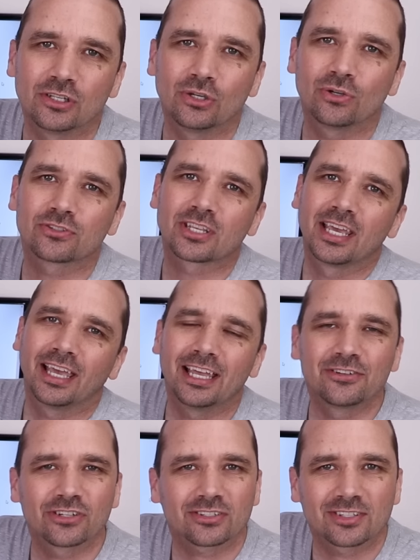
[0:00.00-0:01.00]
news,
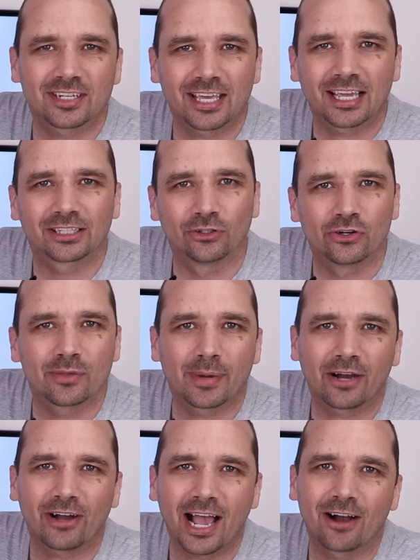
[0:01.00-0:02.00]
and just today I learned
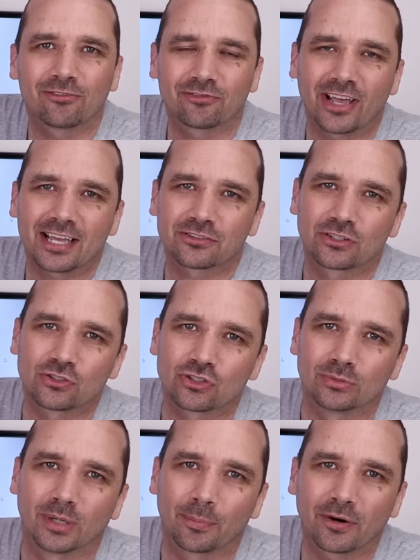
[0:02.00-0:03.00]
about how fast consumer